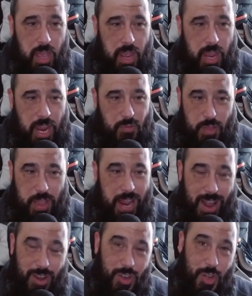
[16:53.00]
If they
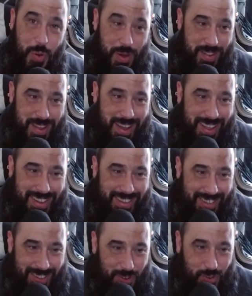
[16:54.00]
aren't doing that,
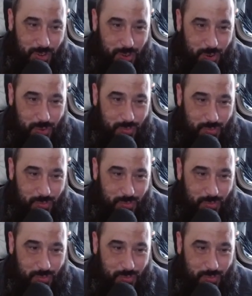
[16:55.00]
you've